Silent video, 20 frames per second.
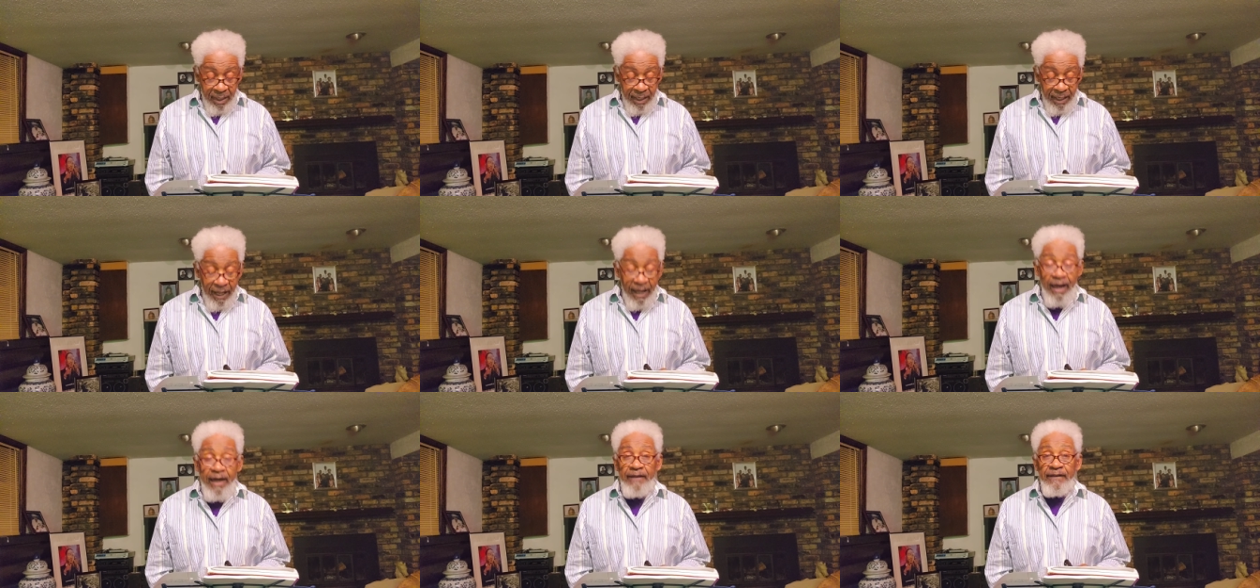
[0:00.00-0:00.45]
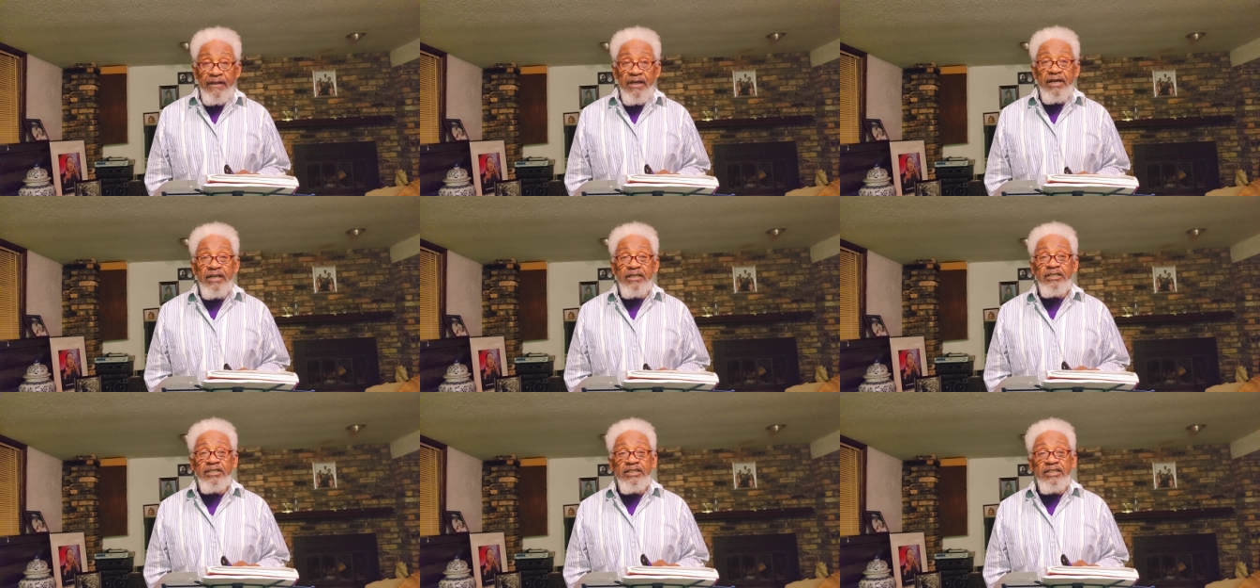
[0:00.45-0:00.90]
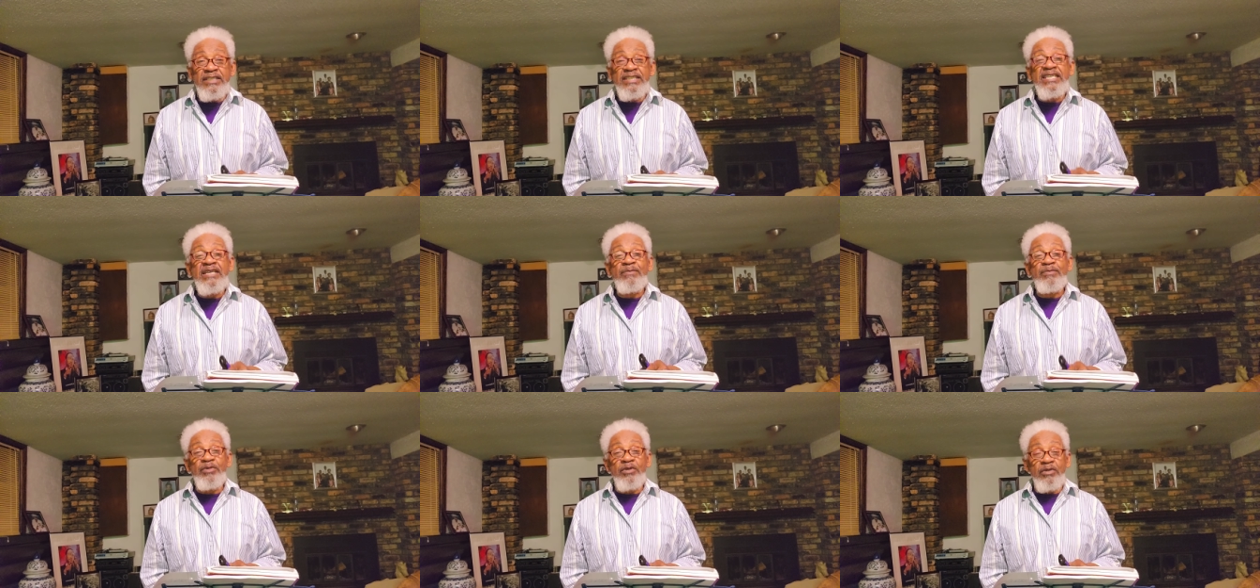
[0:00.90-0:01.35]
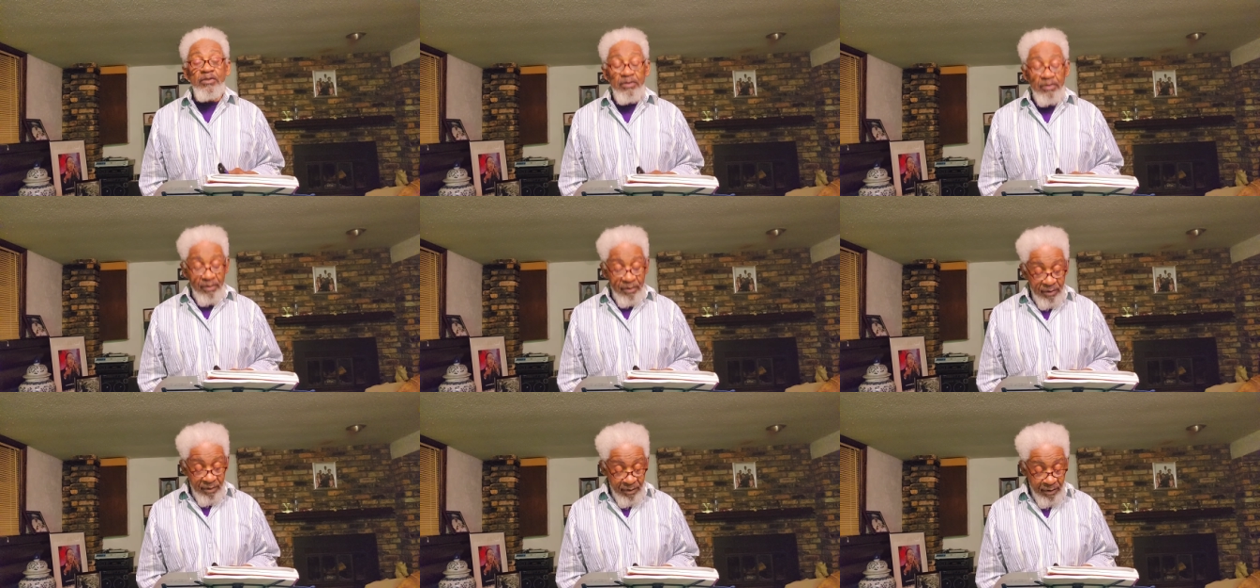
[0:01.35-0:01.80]
and they're simple
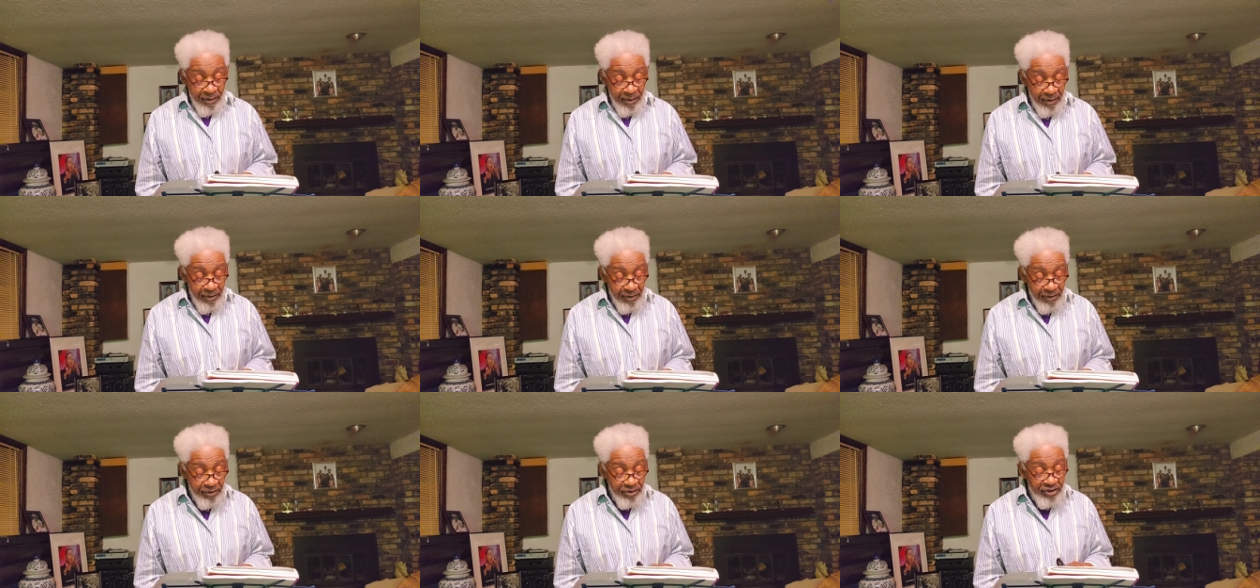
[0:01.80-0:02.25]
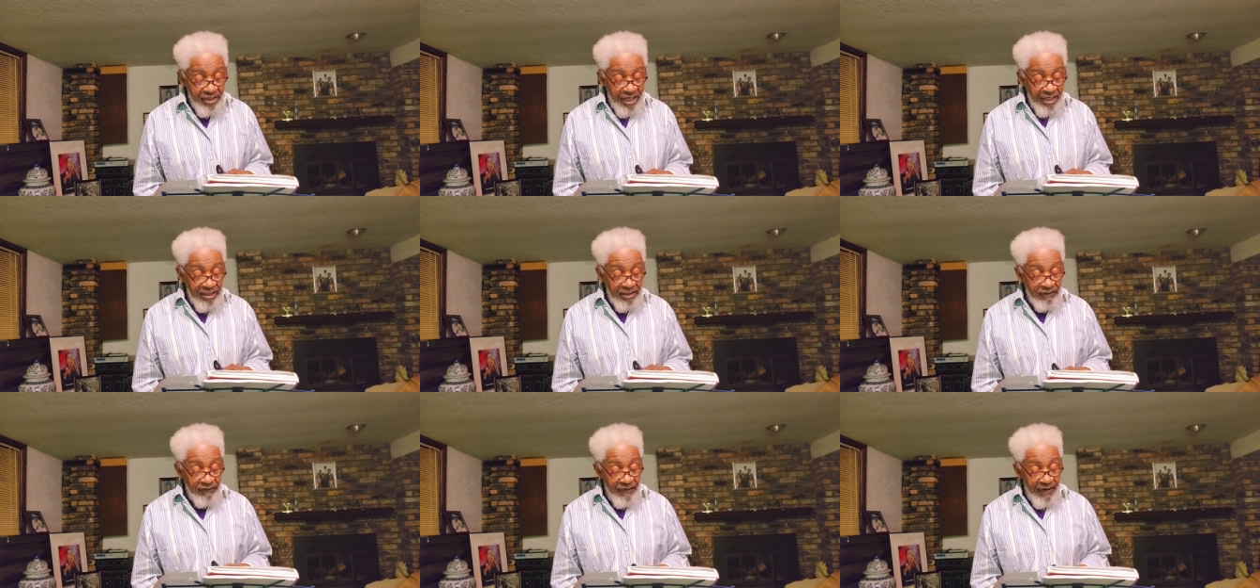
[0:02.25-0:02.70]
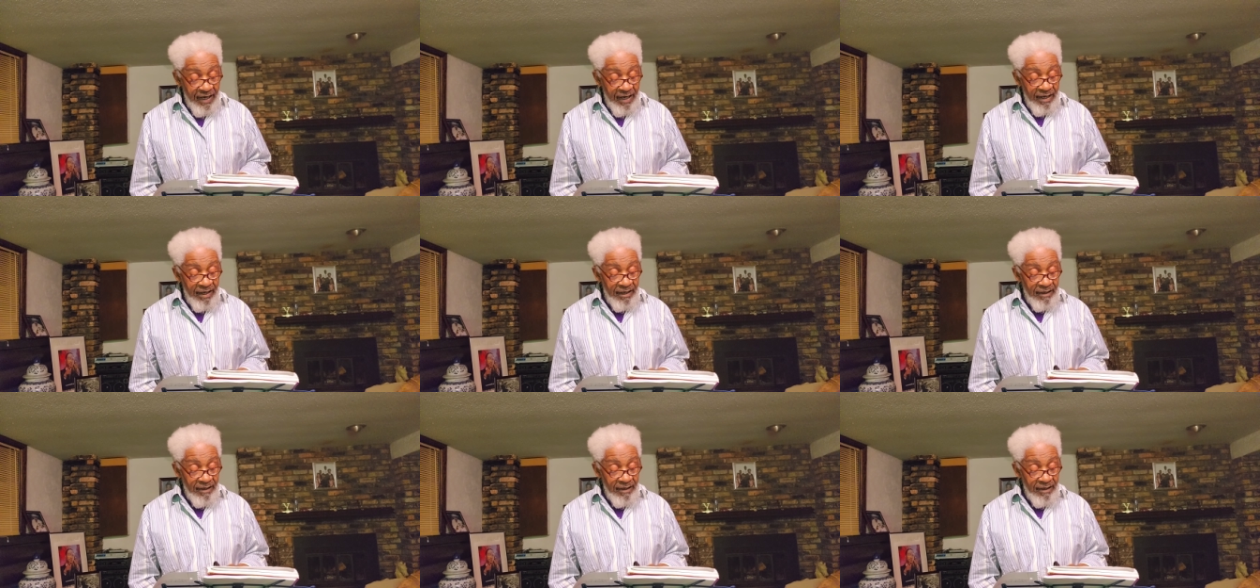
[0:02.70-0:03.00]
to satisfy.